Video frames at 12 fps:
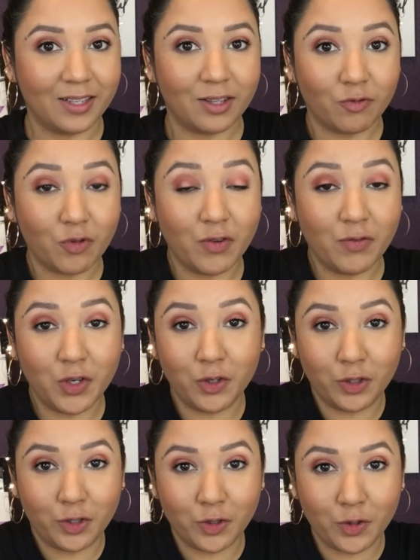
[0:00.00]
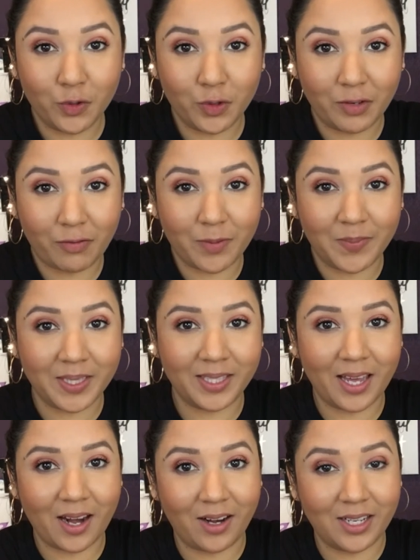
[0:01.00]
reviewed 2 different
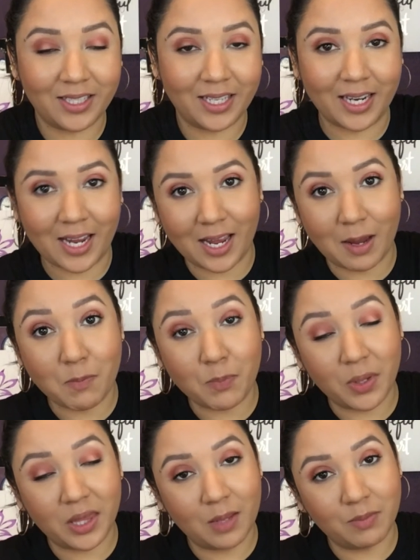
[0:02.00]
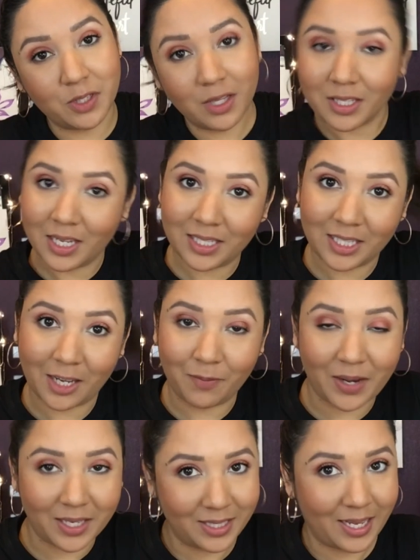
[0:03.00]
mascaras and I put them to the test side
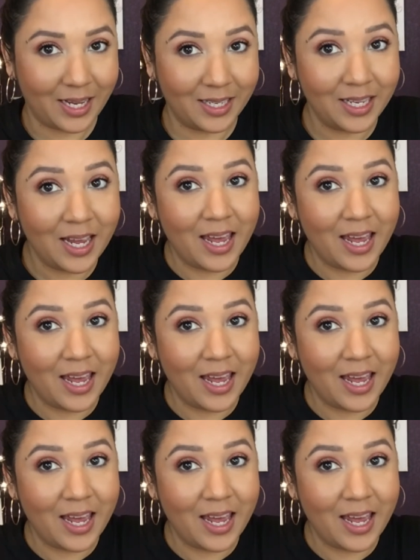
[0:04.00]
by side,